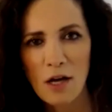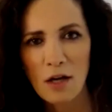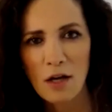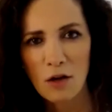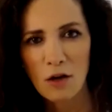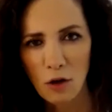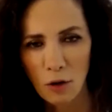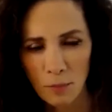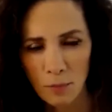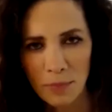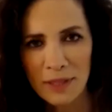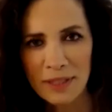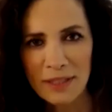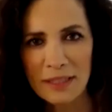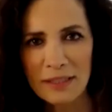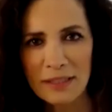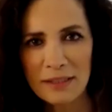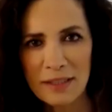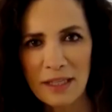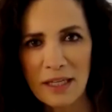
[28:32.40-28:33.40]

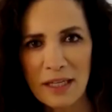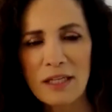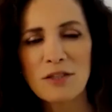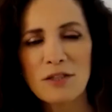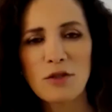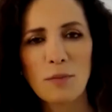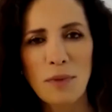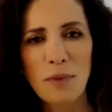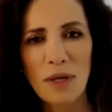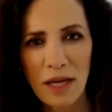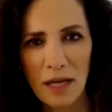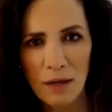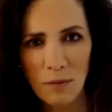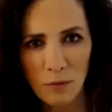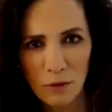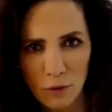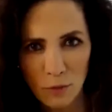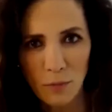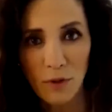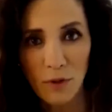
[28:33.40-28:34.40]
competency, so being
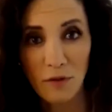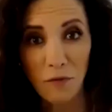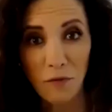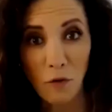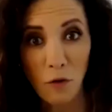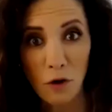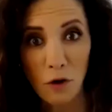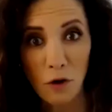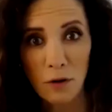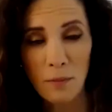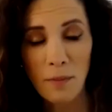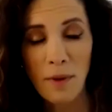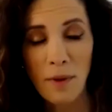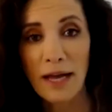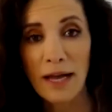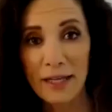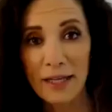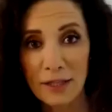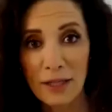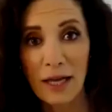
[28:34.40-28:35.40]
able to perform
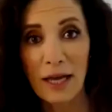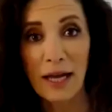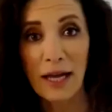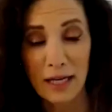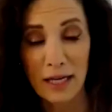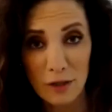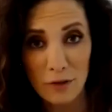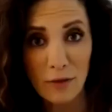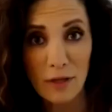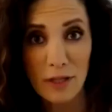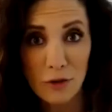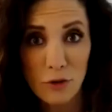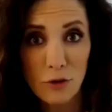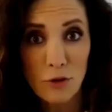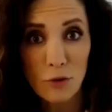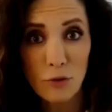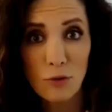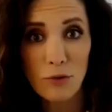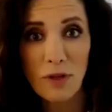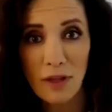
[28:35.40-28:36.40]
and actually
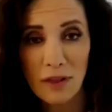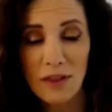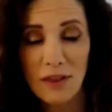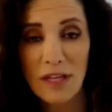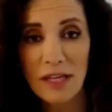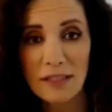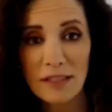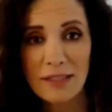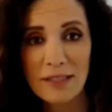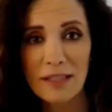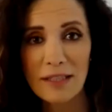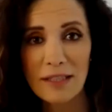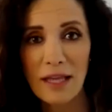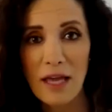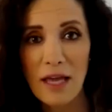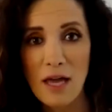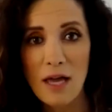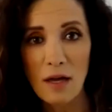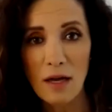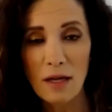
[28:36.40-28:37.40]
do the things that
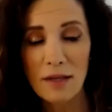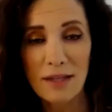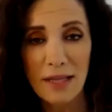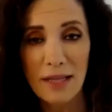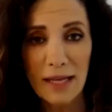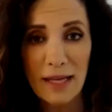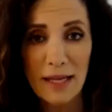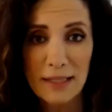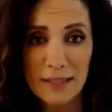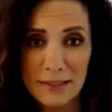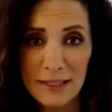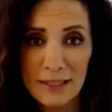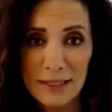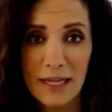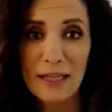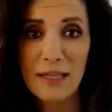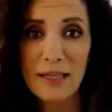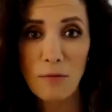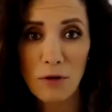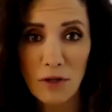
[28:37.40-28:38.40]
they say
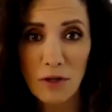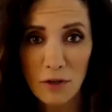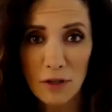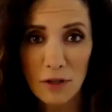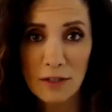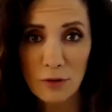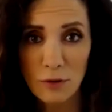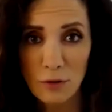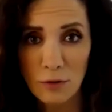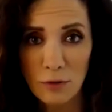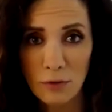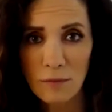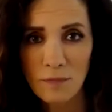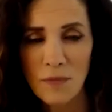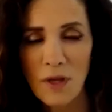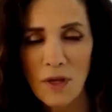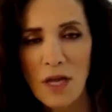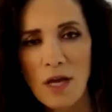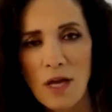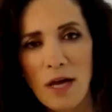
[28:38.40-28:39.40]
they were going to do,
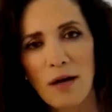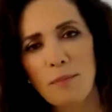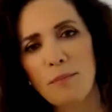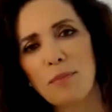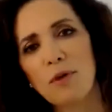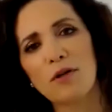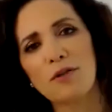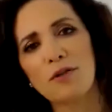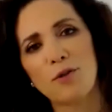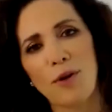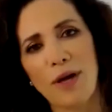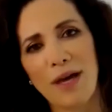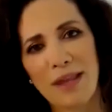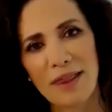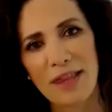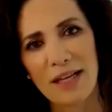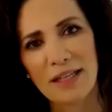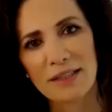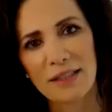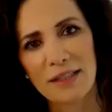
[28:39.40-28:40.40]
but also
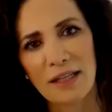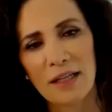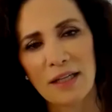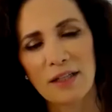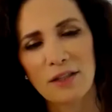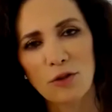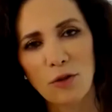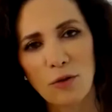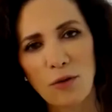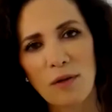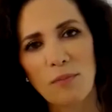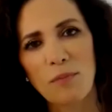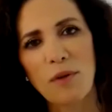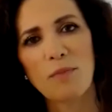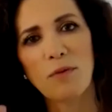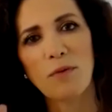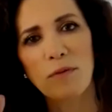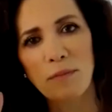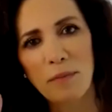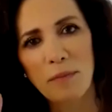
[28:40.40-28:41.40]
ethics, so that
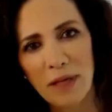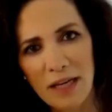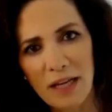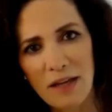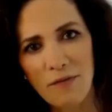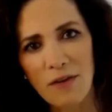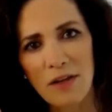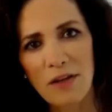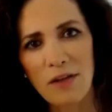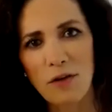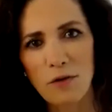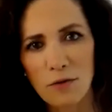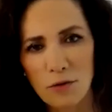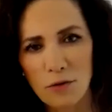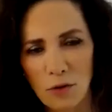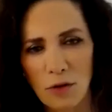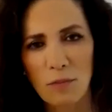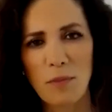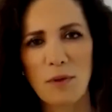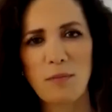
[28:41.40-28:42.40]
people believe in you, so
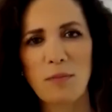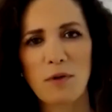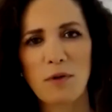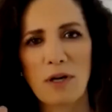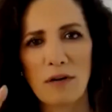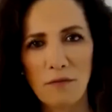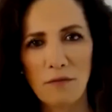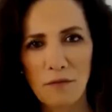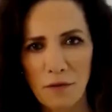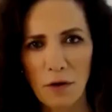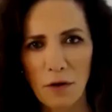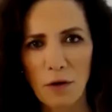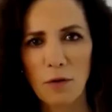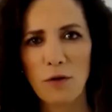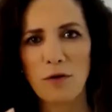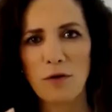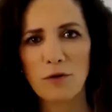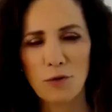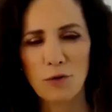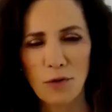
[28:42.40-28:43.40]
that people can follow
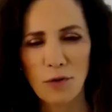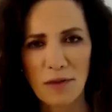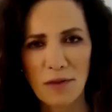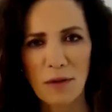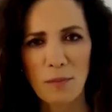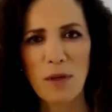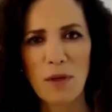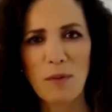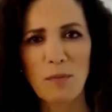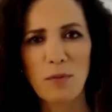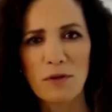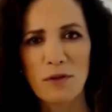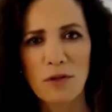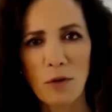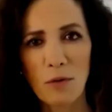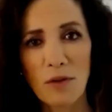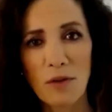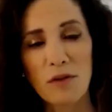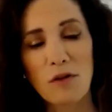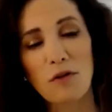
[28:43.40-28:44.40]
you, so that the people
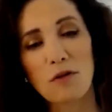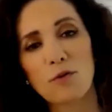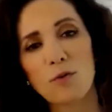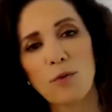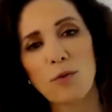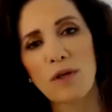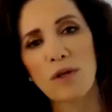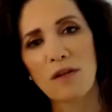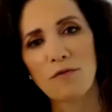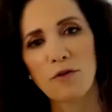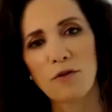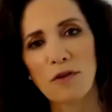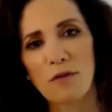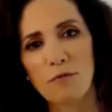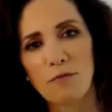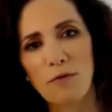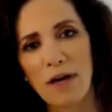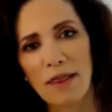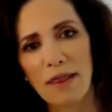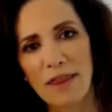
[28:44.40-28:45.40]
know that you're doing for the
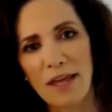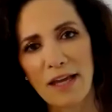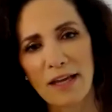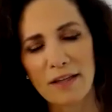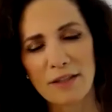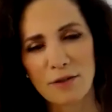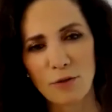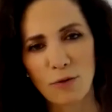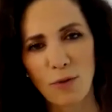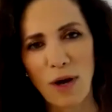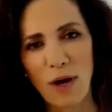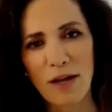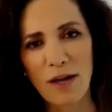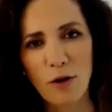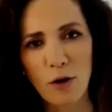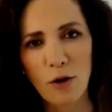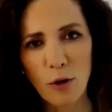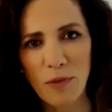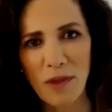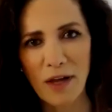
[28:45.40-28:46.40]
right thing. So I
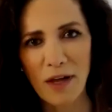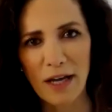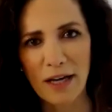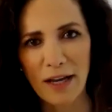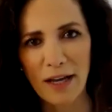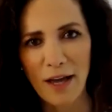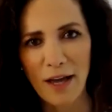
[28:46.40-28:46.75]
hope that